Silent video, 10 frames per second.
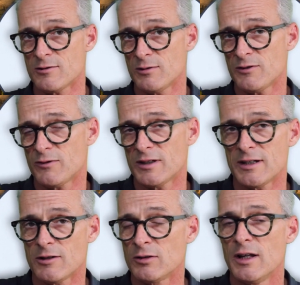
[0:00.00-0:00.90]
So let's
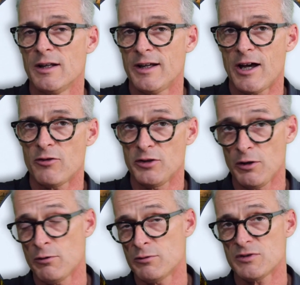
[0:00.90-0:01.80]
find out how the
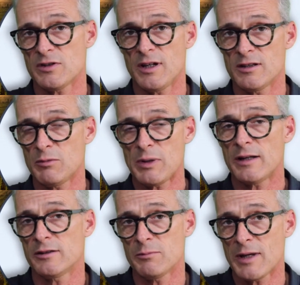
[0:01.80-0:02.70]
nose and the
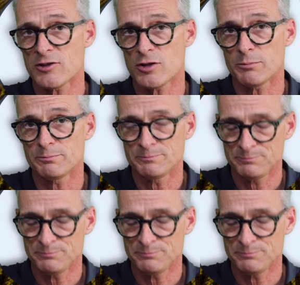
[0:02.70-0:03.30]
palate match up.